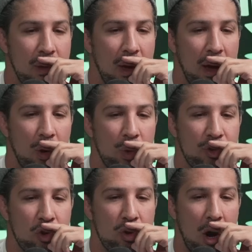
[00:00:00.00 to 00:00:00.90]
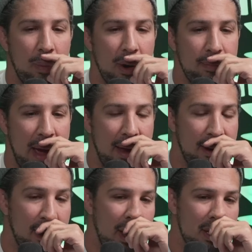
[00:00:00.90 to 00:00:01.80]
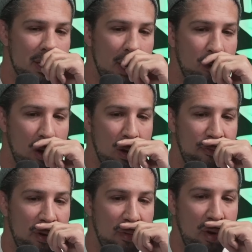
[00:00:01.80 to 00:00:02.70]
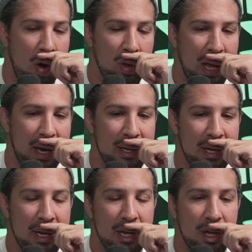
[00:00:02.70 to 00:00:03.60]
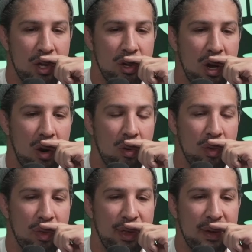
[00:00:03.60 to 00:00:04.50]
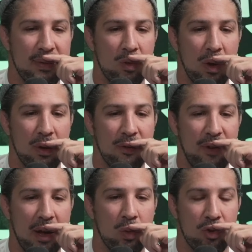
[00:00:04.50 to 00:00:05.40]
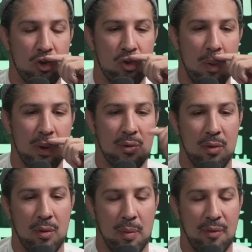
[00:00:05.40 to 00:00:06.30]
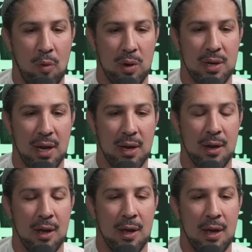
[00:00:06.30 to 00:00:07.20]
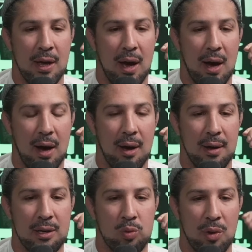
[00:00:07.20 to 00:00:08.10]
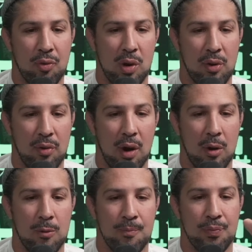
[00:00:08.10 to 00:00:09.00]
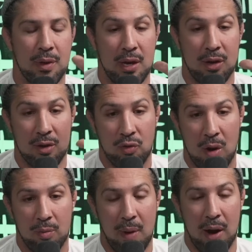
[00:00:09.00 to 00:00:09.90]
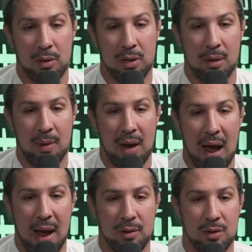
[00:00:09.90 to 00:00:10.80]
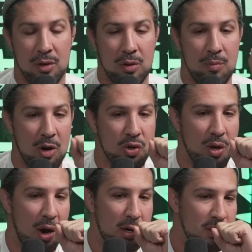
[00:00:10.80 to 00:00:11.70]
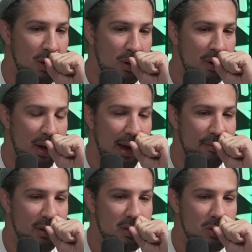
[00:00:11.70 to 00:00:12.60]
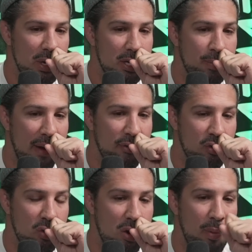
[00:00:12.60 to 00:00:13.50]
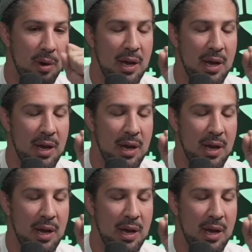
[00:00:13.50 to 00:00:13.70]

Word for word: Uh, with Drew Dober, Matt uh, Steamrolla for you know, this is one of those fights where Drew Dober's number 14. Uh, he's won three in a row. He does train with my old team at high altitude martial arts, so I have a sweet spot for Drew Dober.